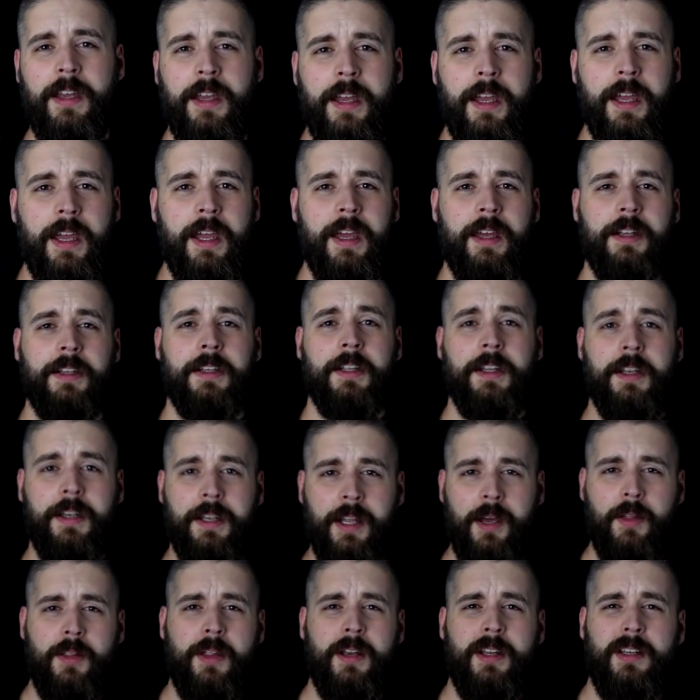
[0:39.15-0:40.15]
And
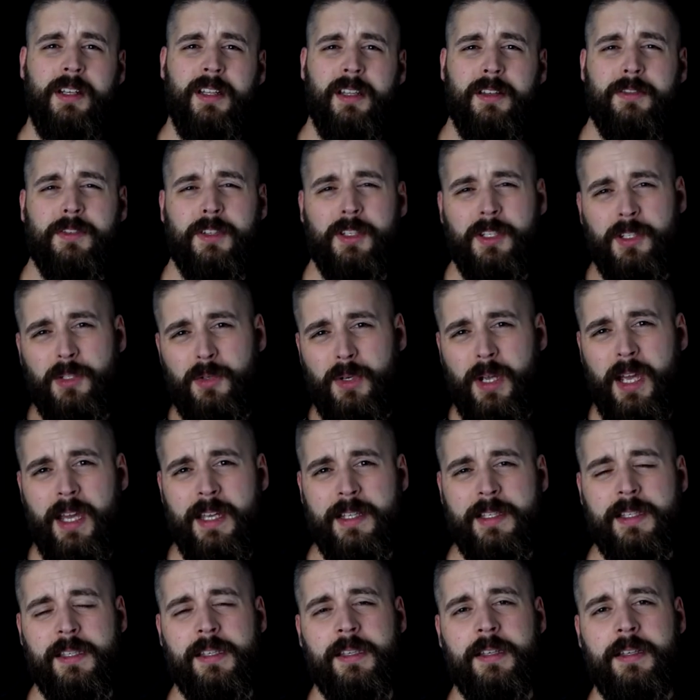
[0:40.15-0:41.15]
now that I live in the
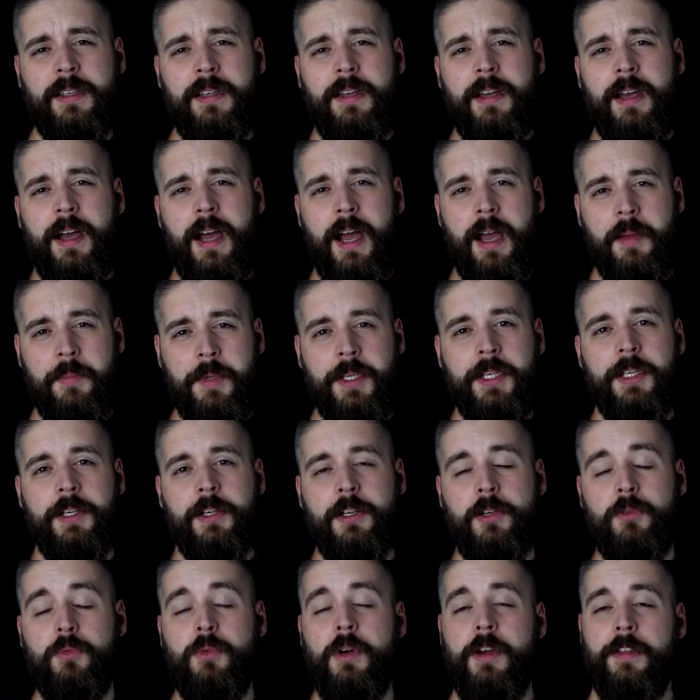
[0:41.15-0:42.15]
US, I'm
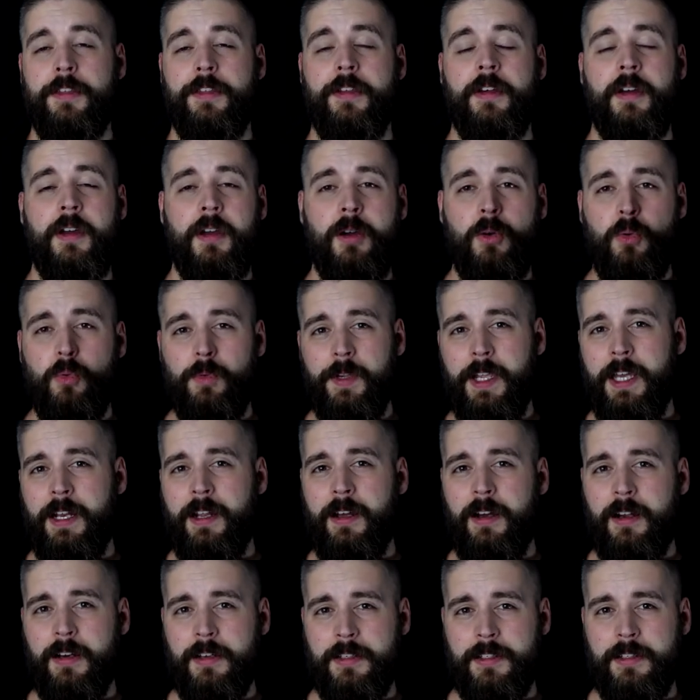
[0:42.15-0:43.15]
here with Vienna
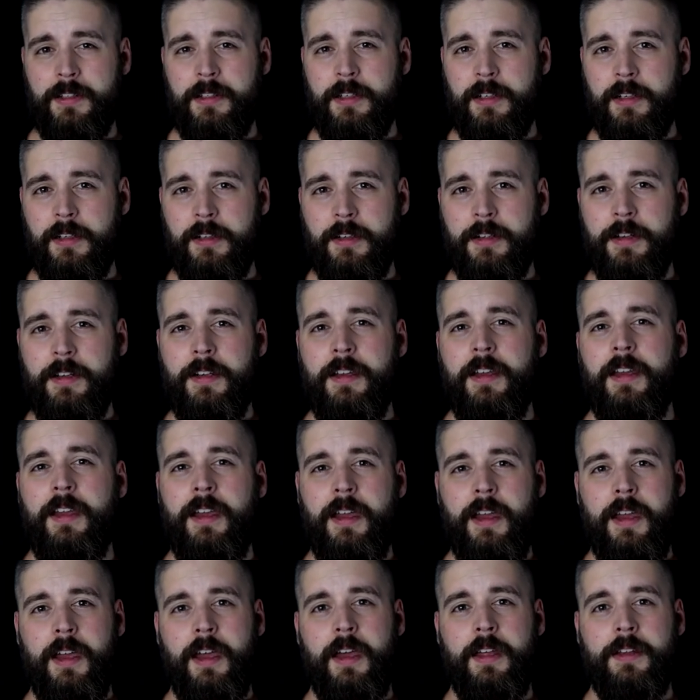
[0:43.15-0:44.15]
Arsenal
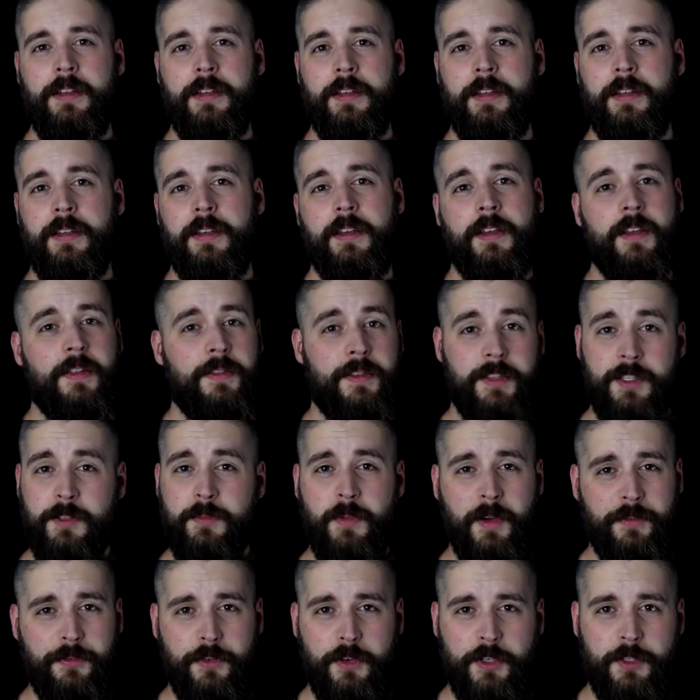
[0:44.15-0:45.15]
and this is
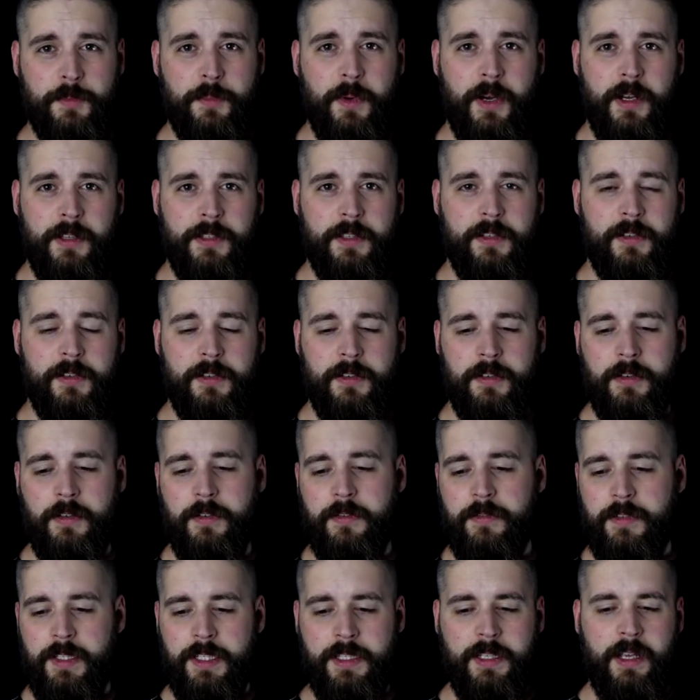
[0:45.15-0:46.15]
my first sponsor.
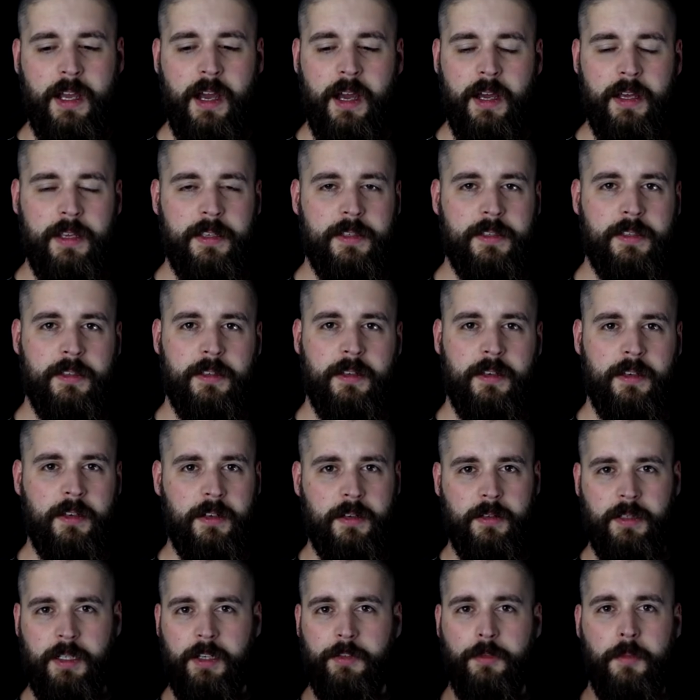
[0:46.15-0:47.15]
These guys
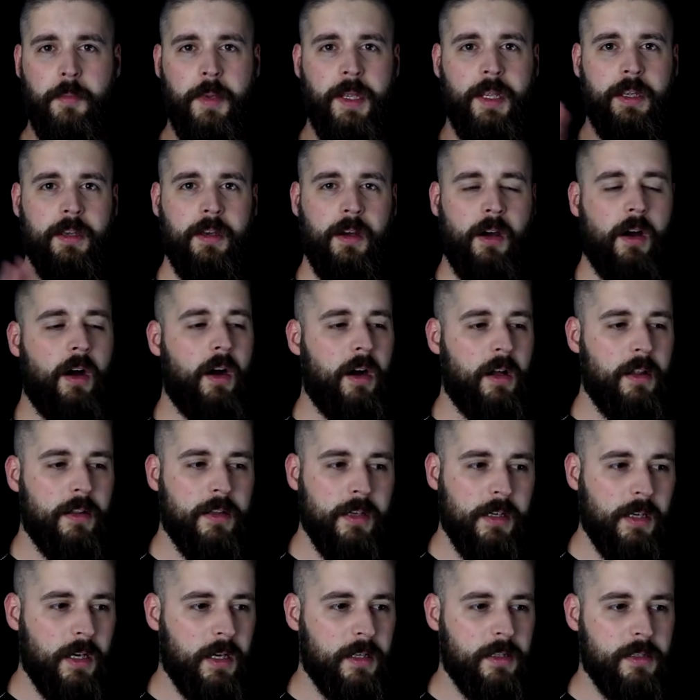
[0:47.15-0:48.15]
are giving me all the
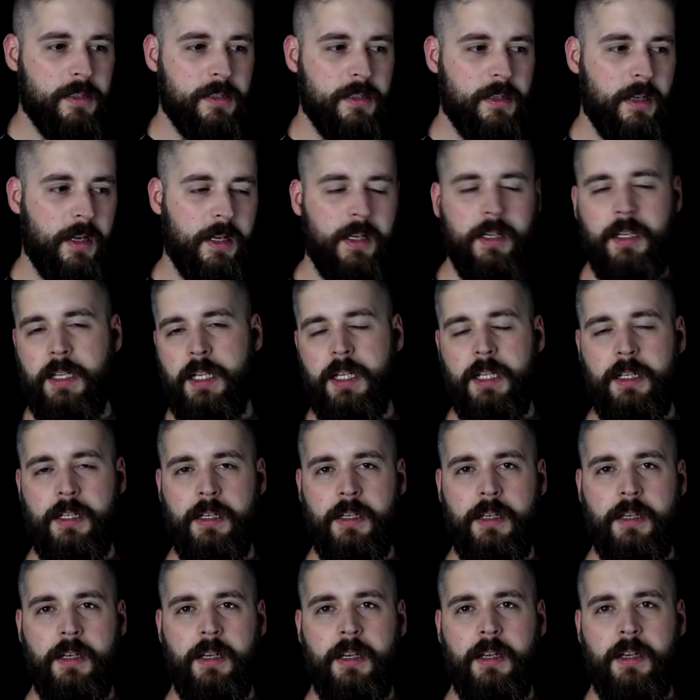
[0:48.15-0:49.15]
guns that I need.
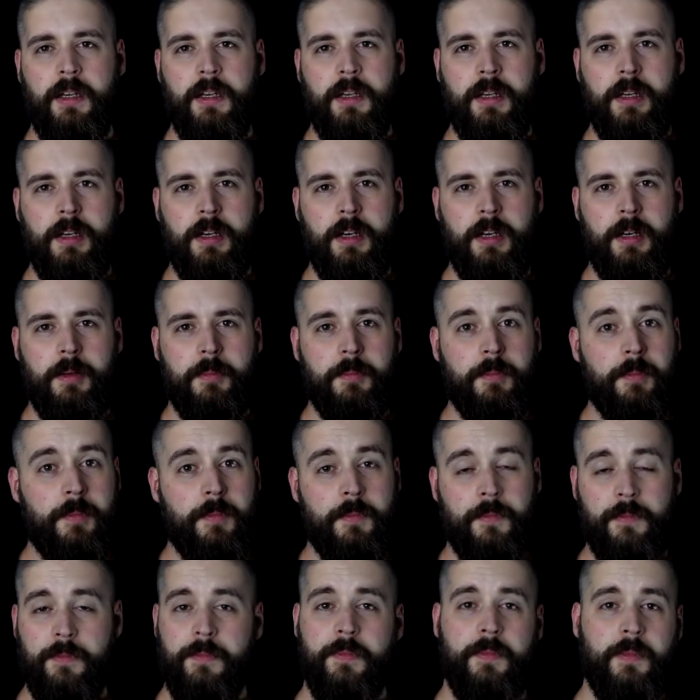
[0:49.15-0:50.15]
Um,
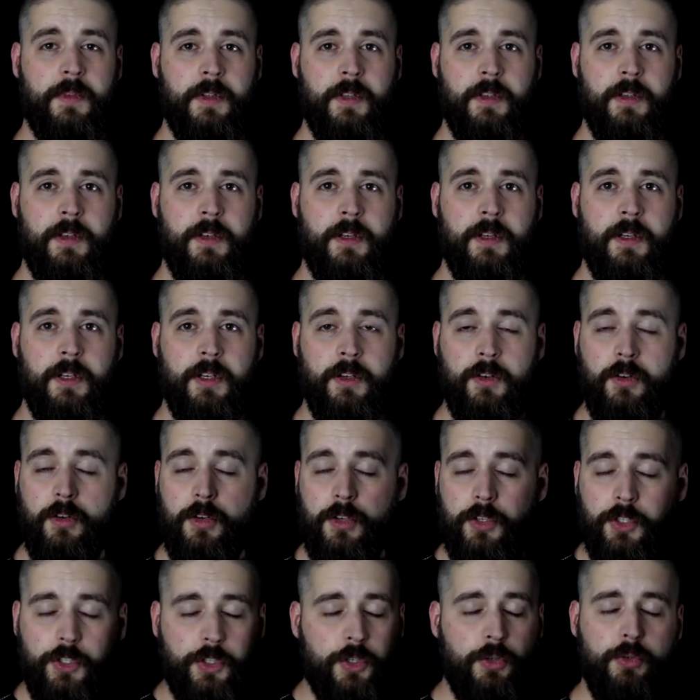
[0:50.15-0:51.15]

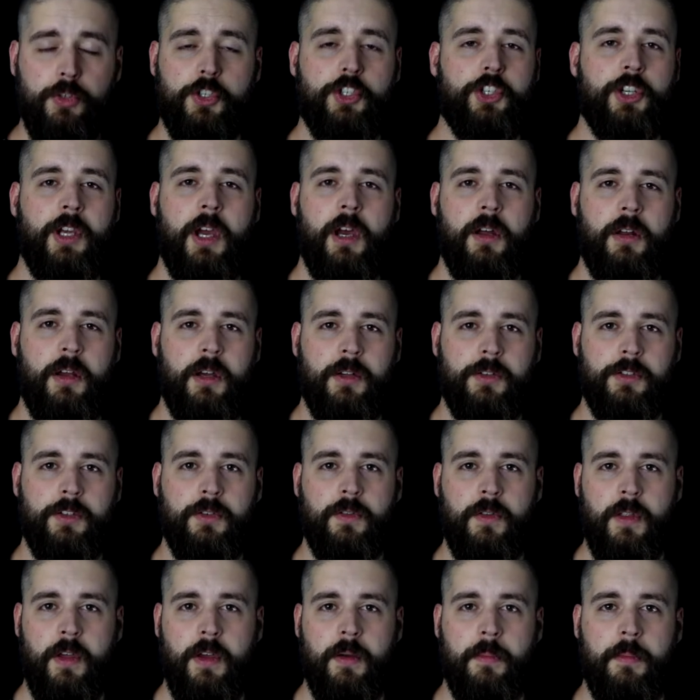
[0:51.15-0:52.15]
huge shout out to
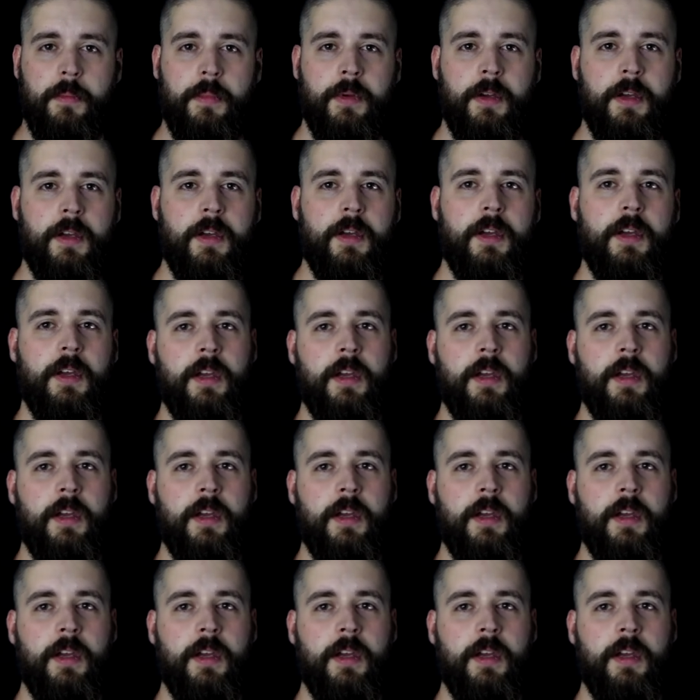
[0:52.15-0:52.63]
them.